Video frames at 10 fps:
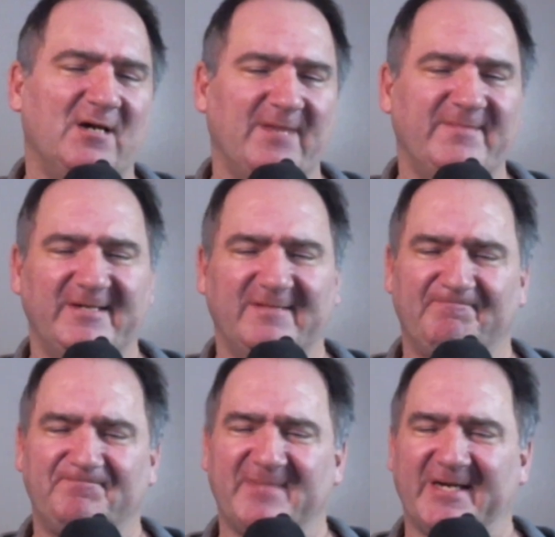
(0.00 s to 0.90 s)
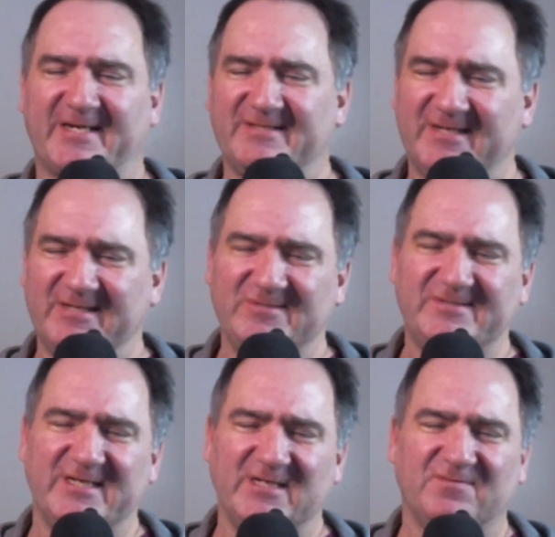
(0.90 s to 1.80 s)
I mean, it continues
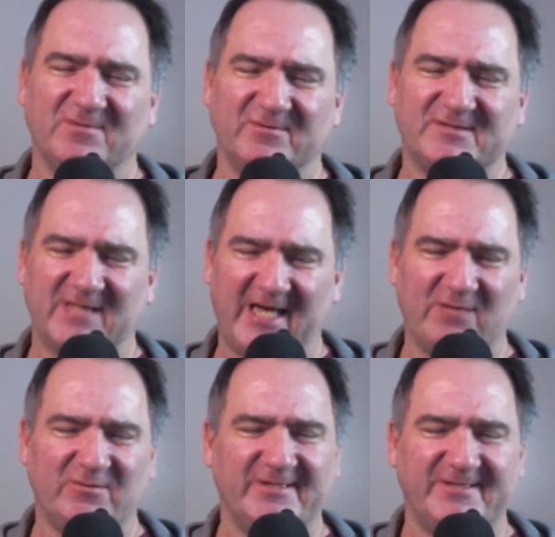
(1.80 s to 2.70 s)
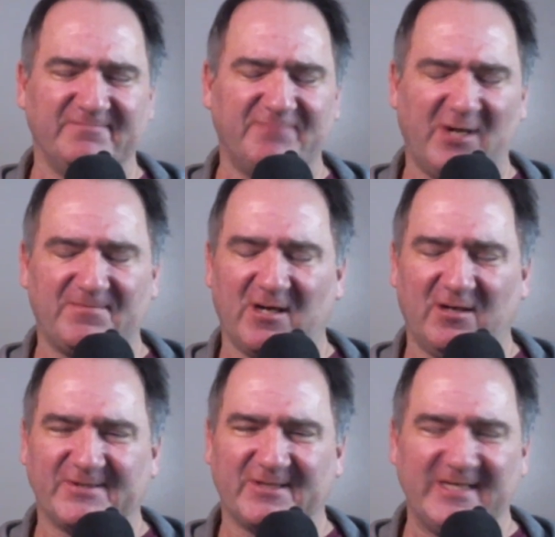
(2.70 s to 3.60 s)
to influence language and pop
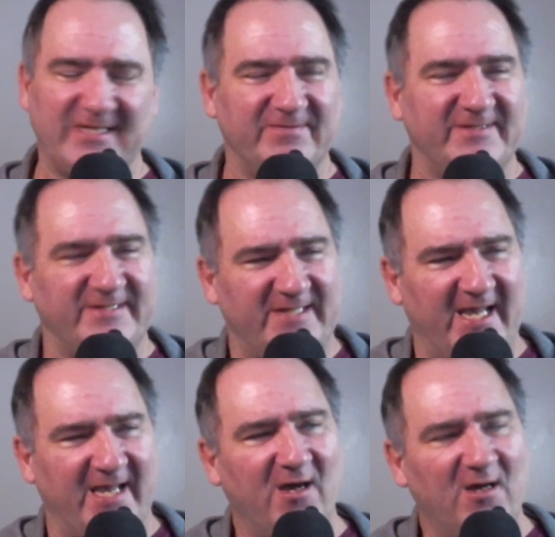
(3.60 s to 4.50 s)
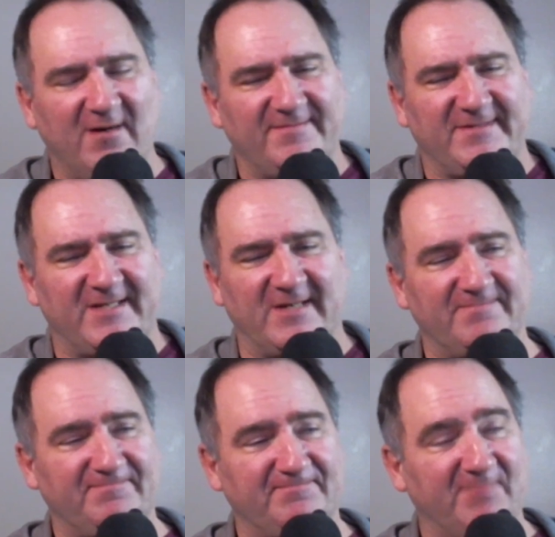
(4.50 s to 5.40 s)
culture even today.
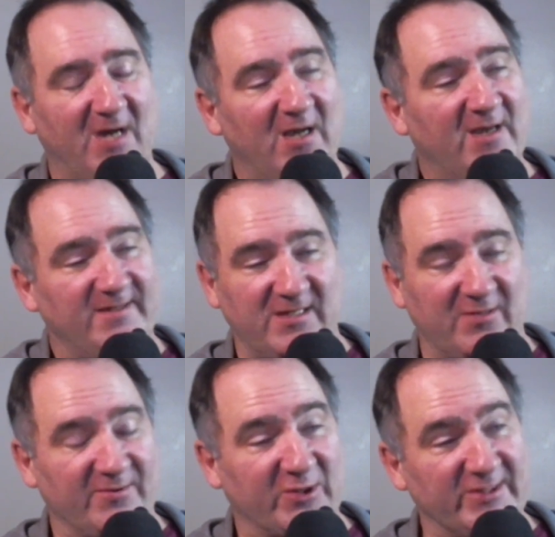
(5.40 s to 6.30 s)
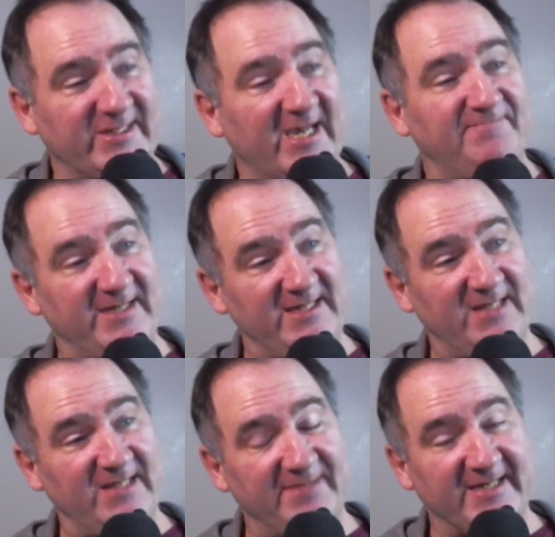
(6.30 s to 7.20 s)
Now, could that be
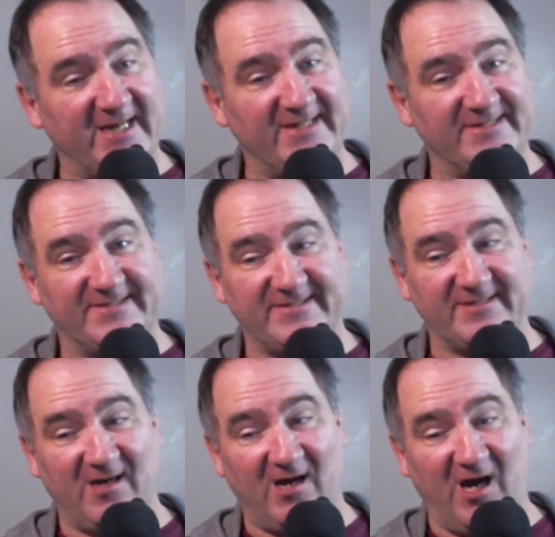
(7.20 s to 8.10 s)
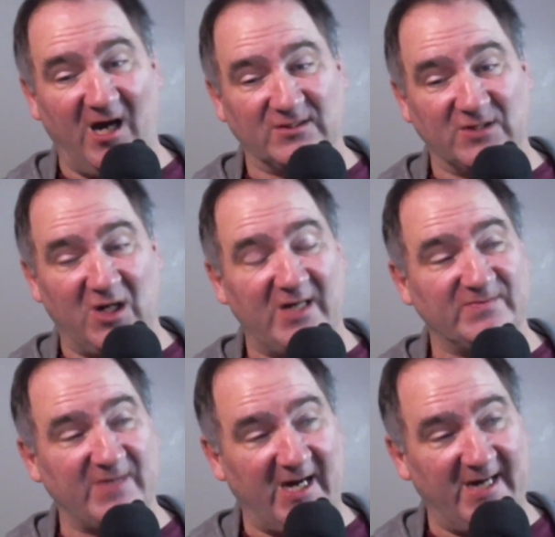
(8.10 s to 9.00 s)
that because a lot
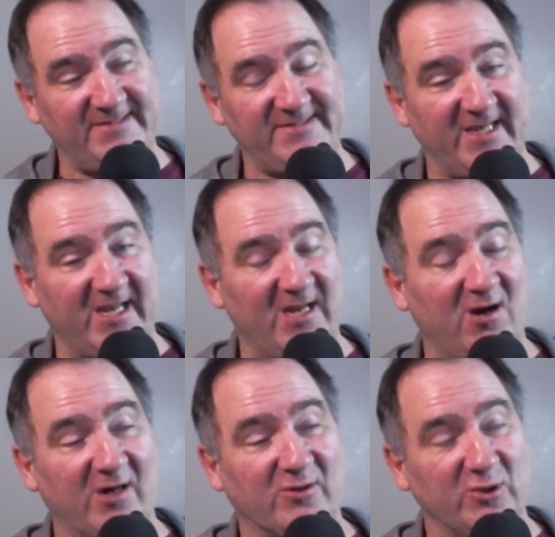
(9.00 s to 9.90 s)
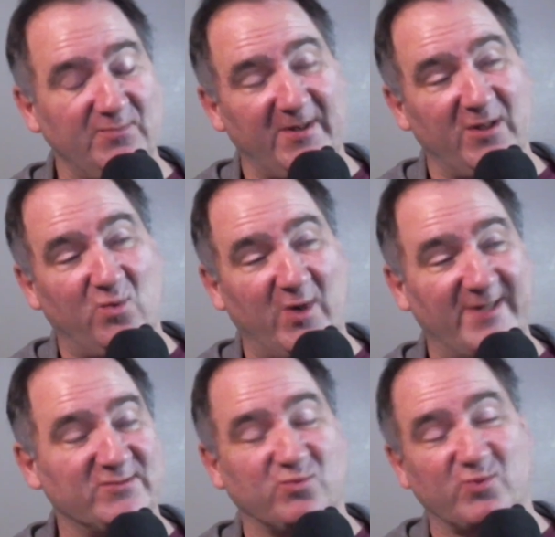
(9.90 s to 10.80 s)
of us in our group are the
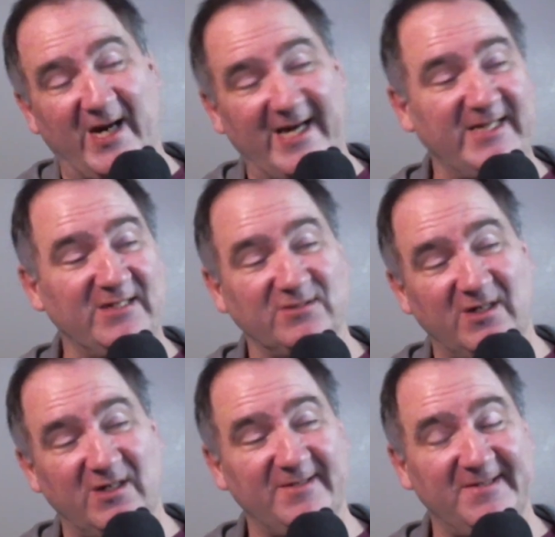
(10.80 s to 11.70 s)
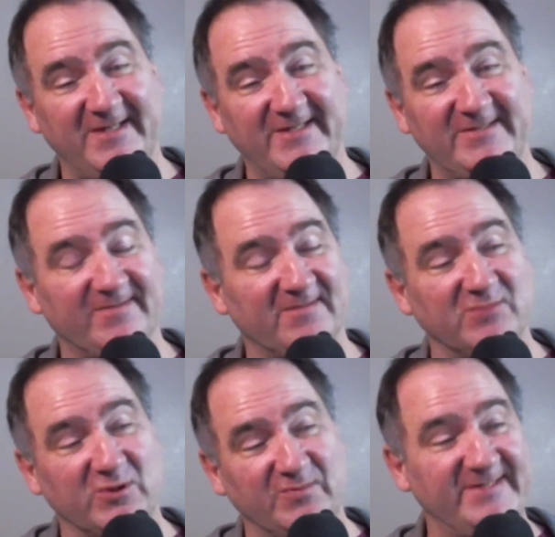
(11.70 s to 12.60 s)
ones writing a lot of the things for
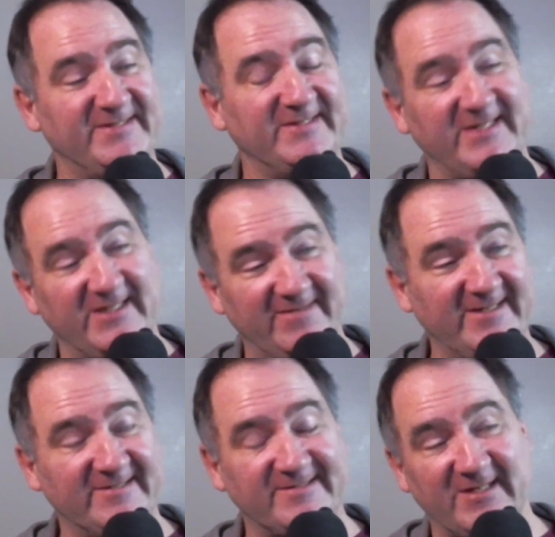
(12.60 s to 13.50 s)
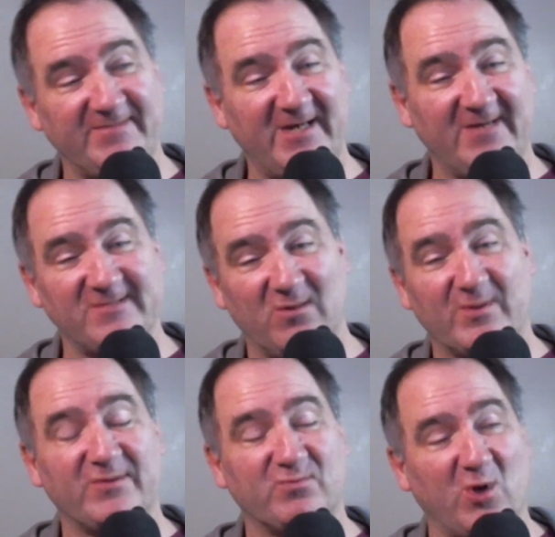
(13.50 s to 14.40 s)
movies and TV and stuff now? So
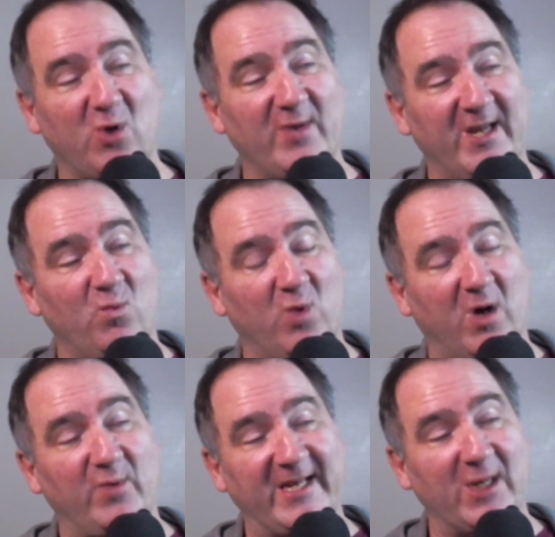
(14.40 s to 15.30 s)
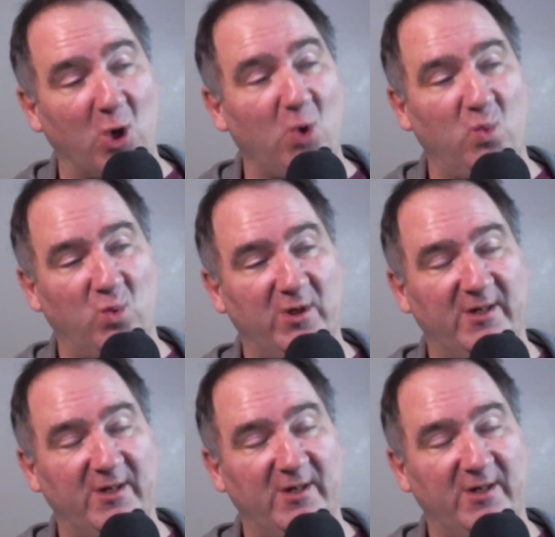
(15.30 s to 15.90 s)
we throw in what we know